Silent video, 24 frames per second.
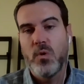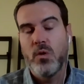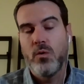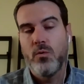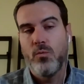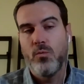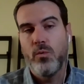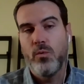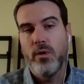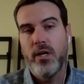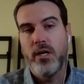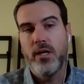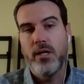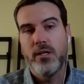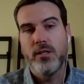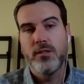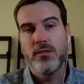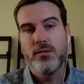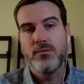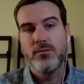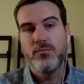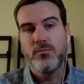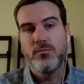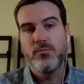where
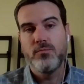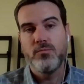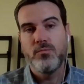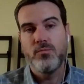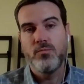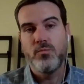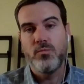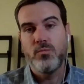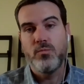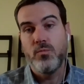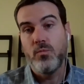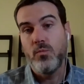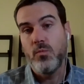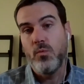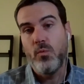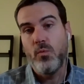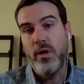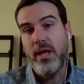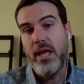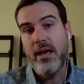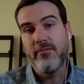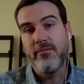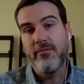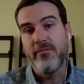we
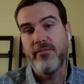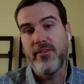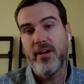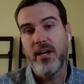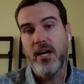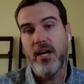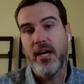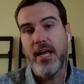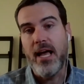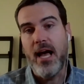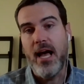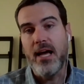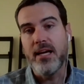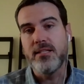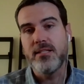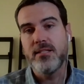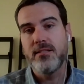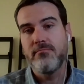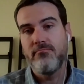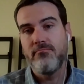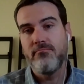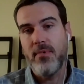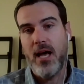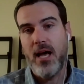have a very
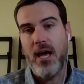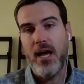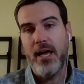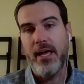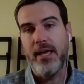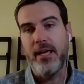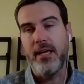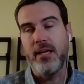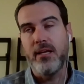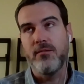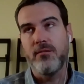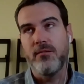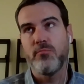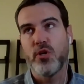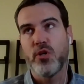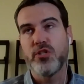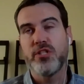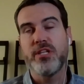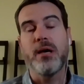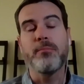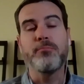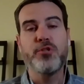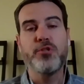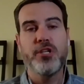high
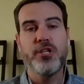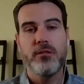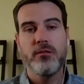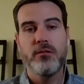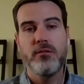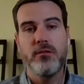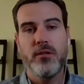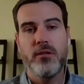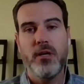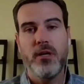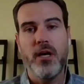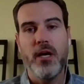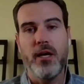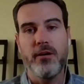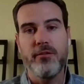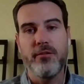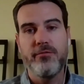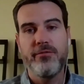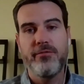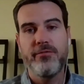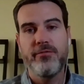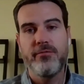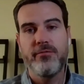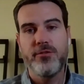perception of
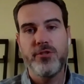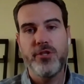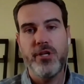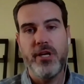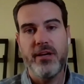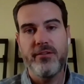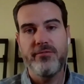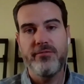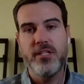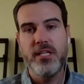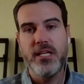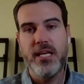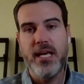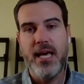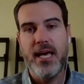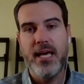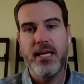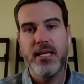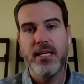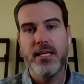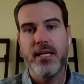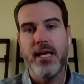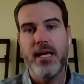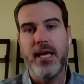
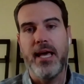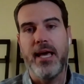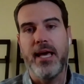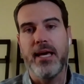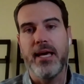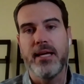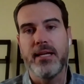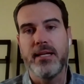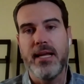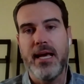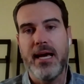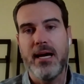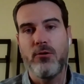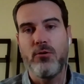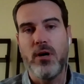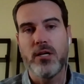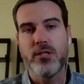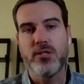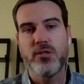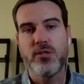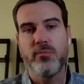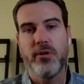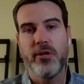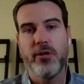GFDA and how
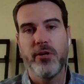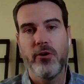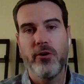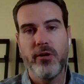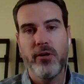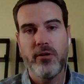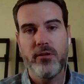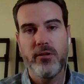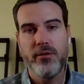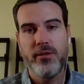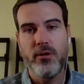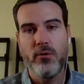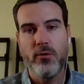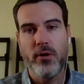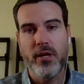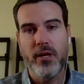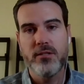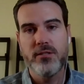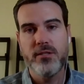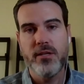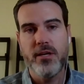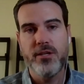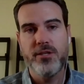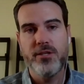entrepreneurial the
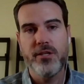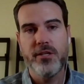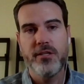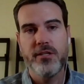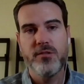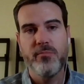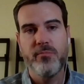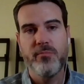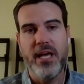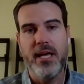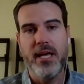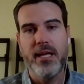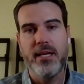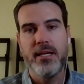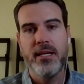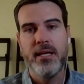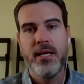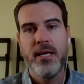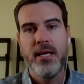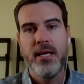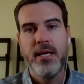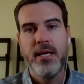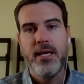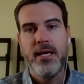organization has been,
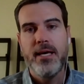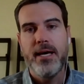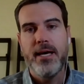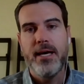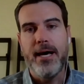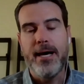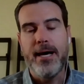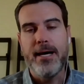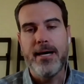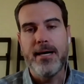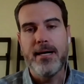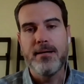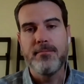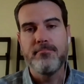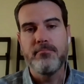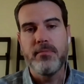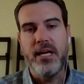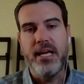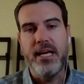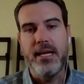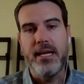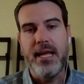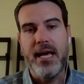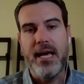
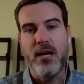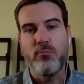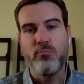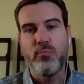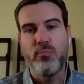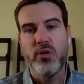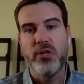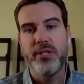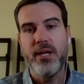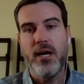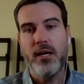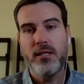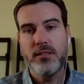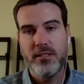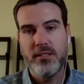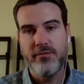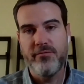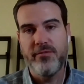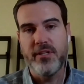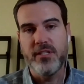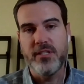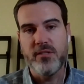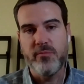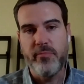and how
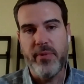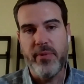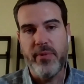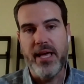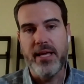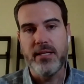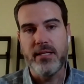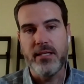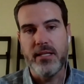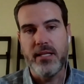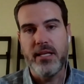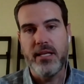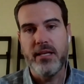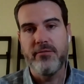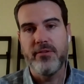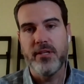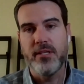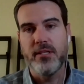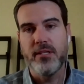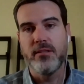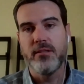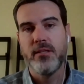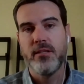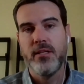productive it's been
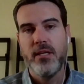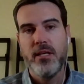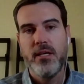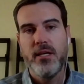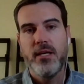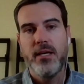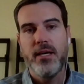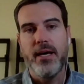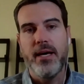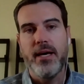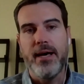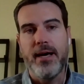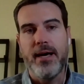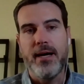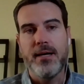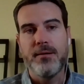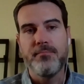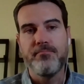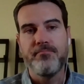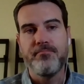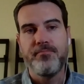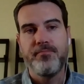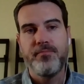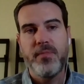given
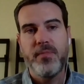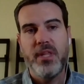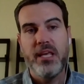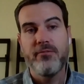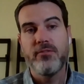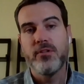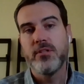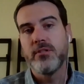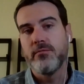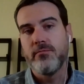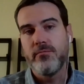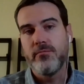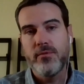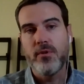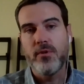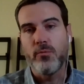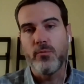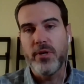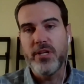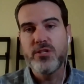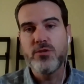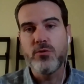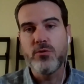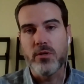the
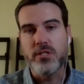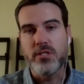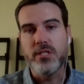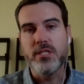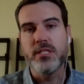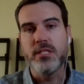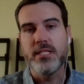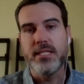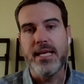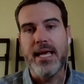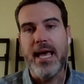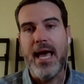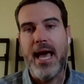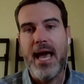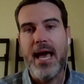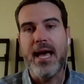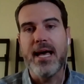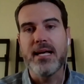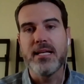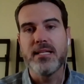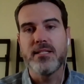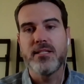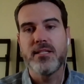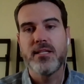resources it
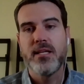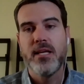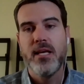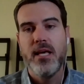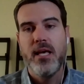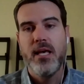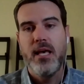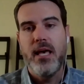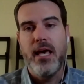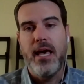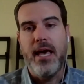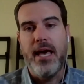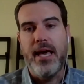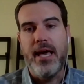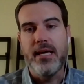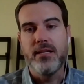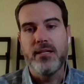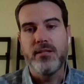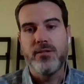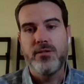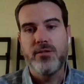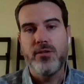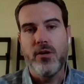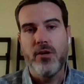has.
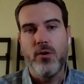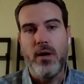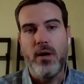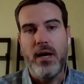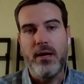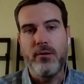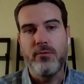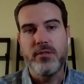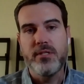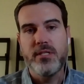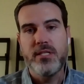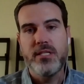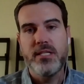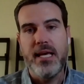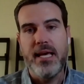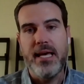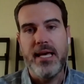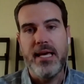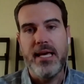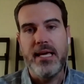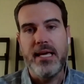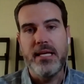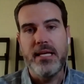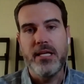And so I would
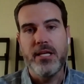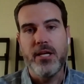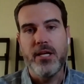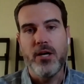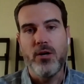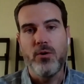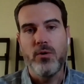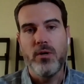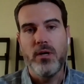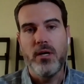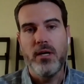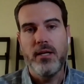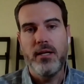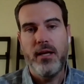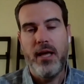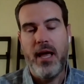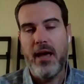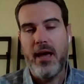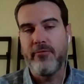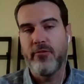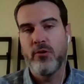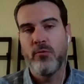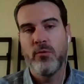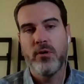say, you know,
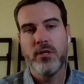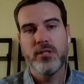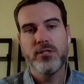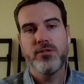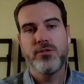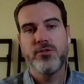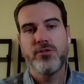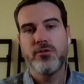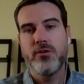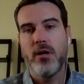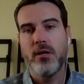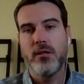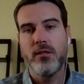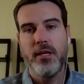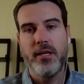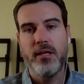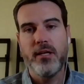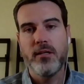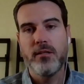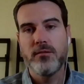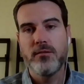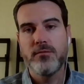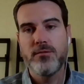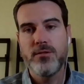everyone's
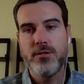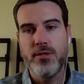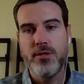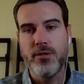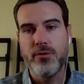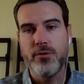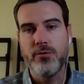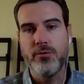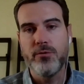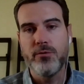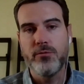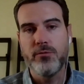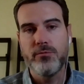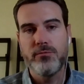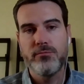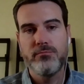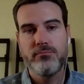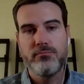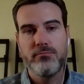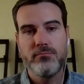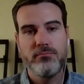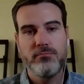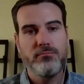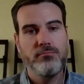struggling to
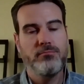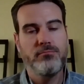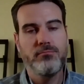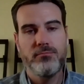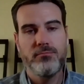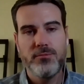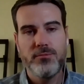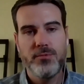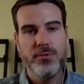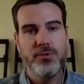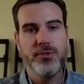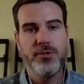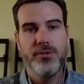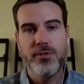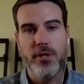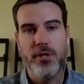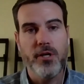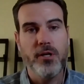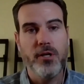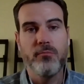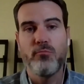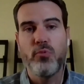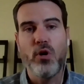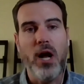
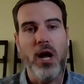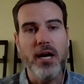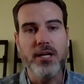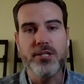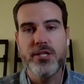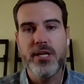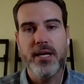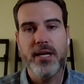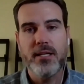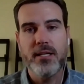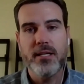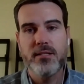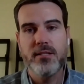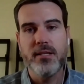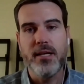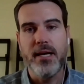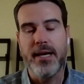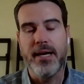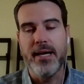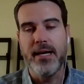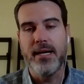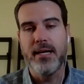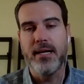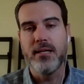turn projects,
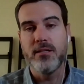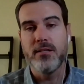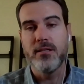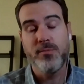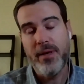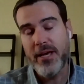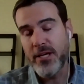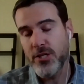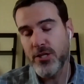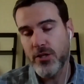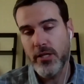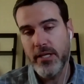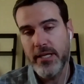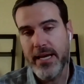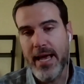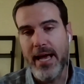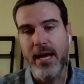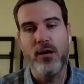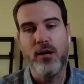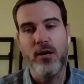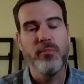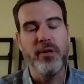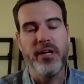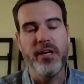especially
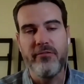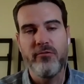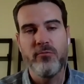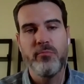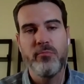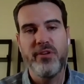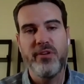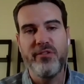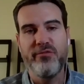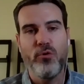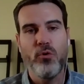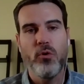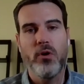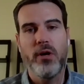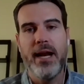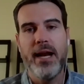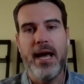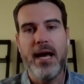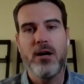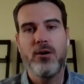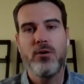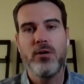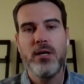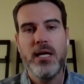now, but even before
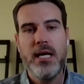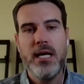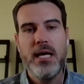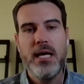now.